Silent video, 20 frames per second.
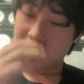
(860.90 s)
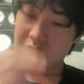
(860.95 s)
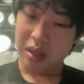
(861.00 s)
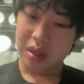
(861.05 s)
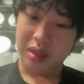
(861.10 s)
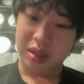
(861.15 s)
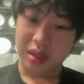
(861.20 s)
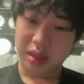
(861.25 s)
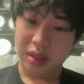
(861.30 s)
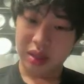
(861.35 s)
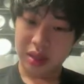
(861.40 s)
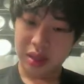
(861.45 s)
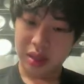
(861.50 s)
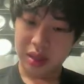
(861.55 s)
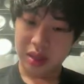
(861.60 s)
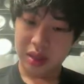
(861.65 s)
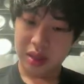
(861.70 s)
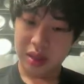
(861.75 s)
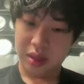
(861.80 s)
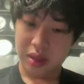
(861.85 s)
is it
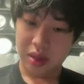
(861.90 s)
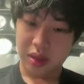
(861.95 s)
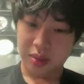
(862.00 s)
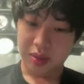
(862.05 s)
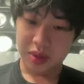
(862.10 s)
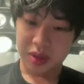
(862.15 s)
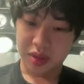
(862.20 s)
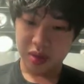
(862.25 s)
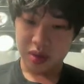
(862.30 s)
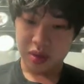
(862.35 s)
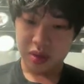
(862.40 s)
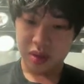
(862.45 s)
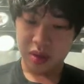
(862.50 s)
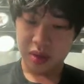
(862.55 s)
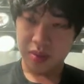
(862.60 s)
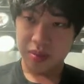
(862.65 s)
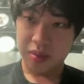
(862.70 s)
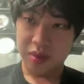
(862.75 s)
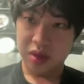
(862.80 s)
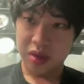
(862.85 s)
the let me see,
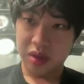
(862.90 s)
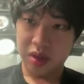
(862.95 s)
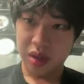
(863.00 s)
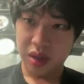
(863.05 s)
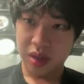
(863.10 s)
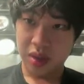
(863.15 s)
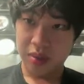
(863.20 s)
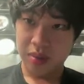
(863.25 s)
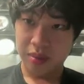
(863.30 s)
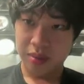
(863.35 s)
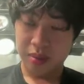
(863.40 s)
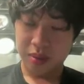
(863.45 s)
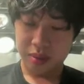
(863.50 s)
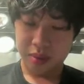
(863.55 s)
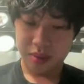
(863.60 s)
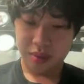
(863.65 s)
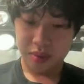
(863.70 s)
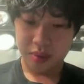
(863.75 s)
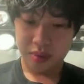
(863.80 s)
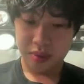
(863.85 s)
jam
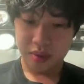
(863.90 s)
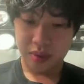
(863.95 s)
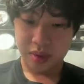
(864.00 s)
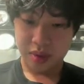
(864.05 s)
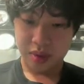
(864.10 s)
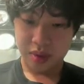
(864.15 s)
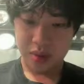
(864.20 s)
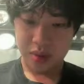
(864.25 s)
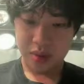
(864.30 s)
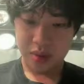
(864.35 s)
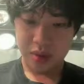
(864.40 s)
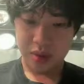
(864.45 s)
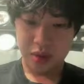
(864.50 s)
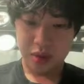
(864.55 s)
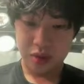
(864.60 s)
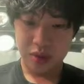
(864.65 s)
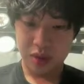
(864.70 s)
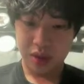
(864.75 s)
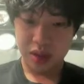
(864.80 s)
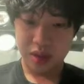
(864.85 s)

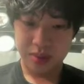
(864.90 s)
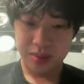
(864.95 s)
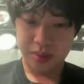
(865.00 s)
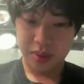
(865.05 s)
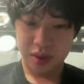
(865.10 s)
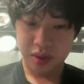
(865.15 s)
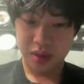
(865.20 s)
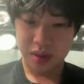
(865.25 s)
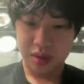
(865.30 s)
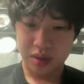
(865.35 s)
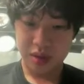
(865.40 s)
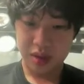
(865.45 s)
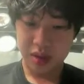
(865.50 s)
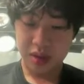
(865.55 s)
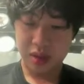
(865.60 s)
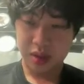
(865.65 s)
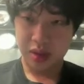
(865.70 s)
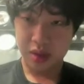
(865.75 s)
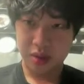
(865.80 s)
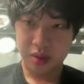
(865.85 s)
US policy,
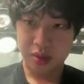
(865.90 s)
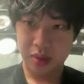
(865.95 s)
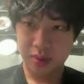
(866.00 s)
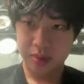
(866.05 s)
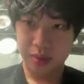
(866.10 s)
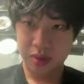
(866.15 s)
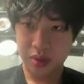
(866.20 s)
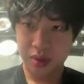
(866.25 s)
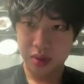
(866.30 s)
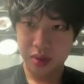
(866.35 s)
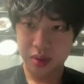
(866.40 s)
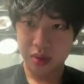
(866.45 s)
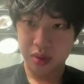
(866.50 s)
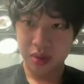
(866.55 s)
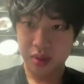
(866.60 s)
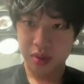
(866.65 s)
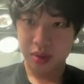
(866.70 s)
crypto